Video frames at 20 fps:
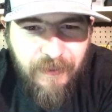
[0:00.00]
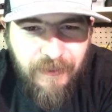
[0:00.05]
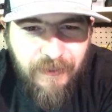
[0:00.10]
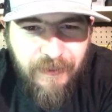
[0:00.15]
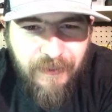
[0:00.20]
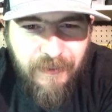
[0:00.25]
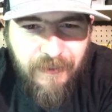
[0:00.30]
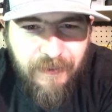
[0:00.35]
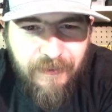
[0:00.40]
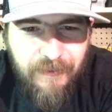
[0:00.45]

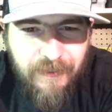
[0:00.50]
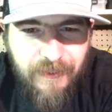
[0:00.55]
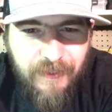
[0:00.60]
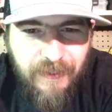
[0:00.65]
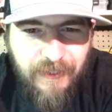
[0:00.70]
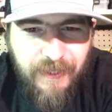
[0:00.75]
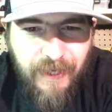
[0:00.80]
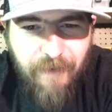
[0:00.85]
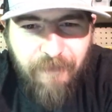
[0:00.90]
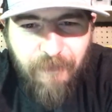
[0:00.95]
Didn't the guy
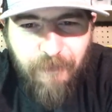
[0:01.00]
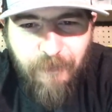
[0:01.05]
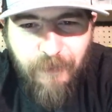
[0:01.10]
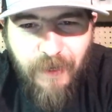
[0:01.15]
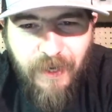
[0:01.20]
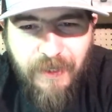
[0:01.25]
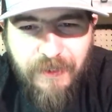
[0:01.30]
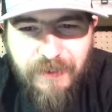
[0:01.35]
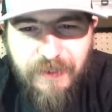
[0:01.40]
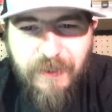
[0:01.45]
from
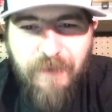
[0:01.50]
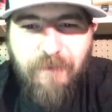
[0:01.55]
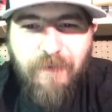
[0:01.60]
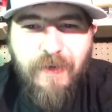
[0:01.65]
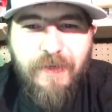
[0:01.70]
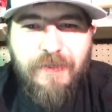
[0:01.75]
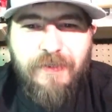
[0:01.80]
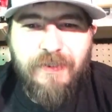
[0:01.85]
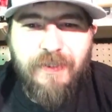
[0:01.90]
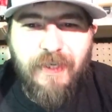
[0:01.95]
Reaction Innovation
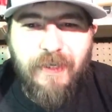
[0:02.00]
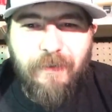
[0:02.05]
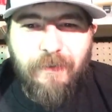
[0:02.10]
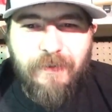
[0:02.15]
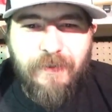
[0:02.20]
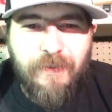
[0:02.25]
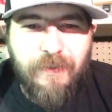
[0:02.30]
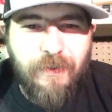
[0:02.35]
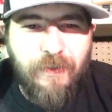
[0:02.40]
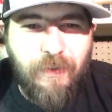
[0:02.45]
say there was a
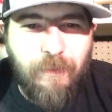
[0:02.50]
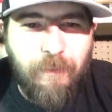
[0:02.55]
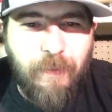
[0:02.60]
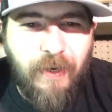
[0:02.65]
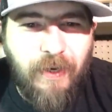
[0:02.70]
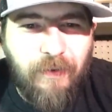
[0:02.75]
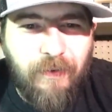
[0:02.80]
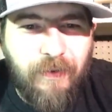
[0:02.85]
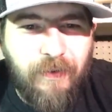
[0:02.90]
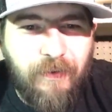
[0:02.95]
new
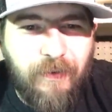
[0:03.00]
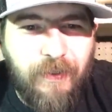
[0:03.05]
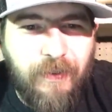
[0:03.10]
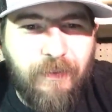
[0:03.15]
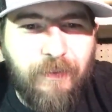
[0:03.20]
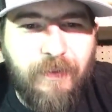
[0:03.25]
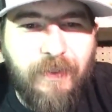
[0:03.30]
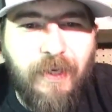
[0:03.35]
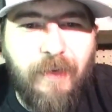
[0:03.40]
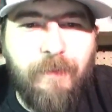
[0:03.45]
barely
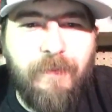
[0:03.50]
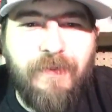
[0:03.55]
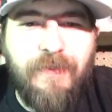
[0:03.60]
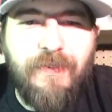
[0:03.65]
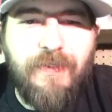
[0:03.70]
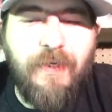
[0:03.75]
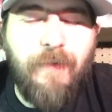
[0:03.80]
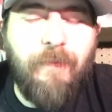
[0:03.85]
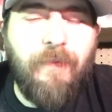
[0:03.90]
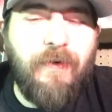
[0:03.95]
legal coming
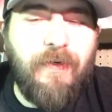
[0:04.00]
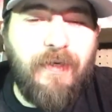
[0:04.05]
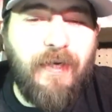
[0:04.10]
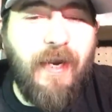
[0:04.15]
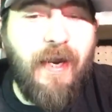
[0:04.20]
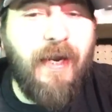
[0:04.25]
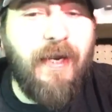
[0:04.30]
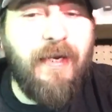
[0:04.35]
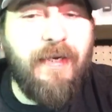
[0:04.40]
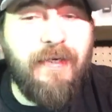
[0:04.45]
summer?
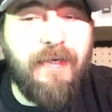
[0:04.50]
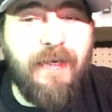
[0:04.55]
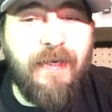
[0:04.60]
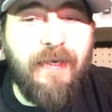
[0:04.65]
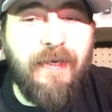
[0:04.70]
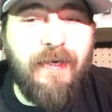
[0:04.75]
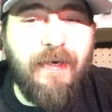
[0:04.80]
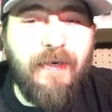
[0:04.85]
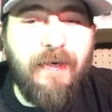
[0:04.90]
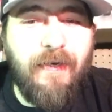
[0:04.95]
Yeah, he
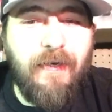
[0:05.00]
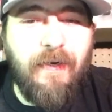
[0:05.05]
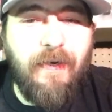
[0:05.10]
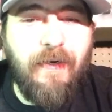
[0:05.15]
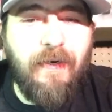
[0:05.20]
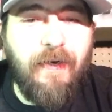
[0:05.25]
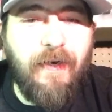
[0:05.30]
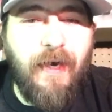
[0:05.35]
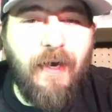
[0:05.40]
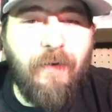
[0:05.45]
did.
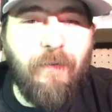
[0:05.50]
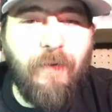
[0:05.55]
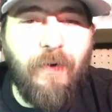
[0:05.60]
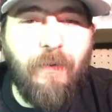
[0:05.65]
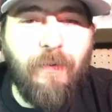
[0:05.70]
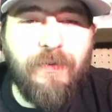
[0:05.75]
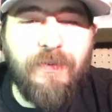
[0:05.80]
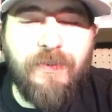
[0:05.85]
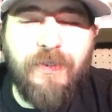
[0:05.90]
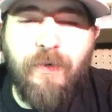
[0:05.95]
I
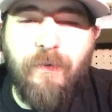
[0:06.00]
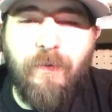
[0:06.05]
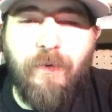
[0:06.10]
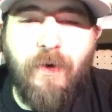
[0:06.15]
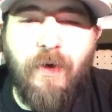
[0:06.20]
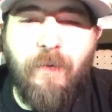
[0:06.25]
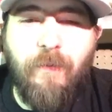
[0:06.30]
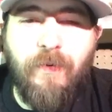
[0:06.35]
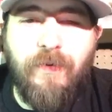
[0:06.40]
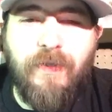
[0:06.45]
don't know what's
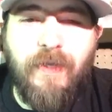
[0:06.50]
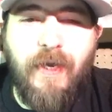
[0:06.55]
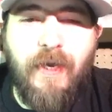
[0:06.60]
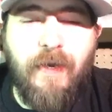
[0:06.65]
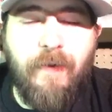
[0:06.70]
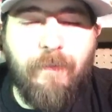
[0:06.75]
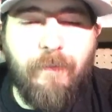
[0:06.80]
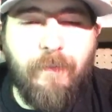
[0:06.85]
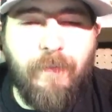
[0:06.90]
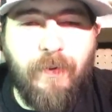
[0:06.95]
going on
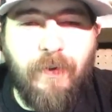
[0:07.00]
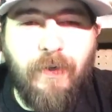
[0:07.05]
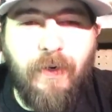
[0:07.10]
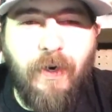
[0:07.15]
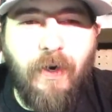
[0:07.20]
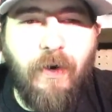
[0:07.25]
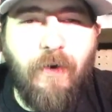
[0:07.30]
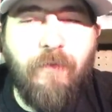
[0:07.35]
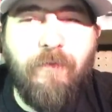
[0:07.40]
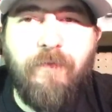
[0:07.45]
with that,
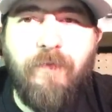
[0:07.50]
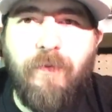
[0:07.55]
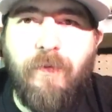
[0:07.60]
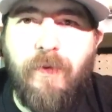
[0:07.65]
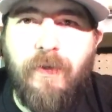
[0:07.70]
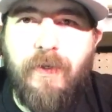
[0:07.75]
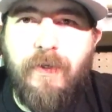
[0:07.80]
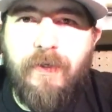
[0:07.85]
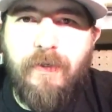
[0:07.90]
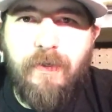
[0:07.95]
but
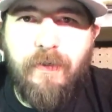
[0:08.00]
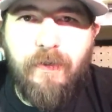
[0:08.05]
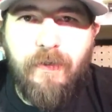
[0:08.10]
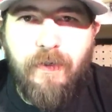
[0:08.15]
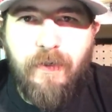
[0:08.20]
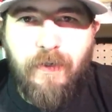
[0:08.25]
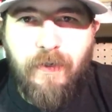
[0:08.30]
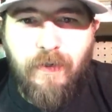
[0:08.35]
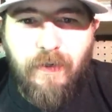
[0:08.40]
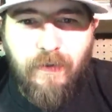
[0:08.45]
hopefully
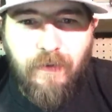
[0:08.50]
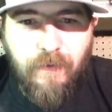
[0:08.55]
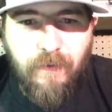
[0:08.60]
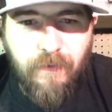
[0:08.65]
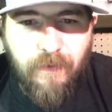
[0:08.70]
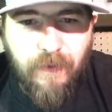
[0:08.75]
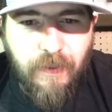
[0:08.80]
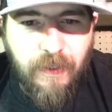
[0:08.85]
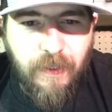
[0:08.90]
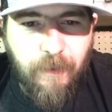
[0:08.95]

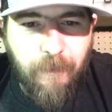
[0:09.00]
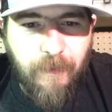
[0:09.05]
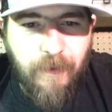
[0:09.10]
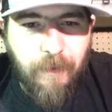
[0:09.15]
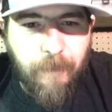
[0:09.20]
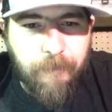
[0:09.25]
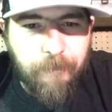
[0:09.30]
that'll come out.